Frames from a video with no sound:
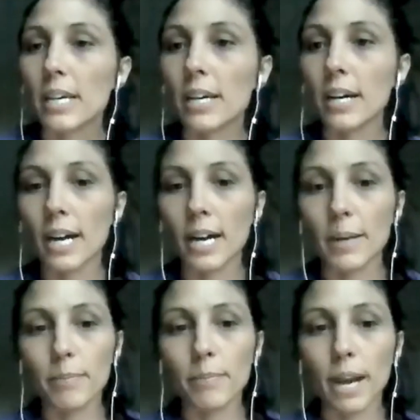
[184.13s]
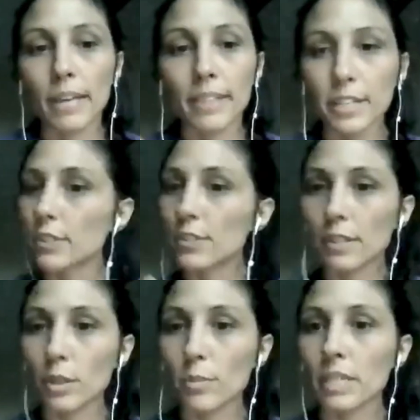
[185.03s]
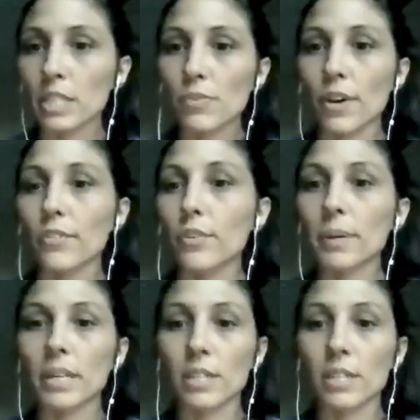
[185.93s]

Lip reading: I think there's a little mix for everybody.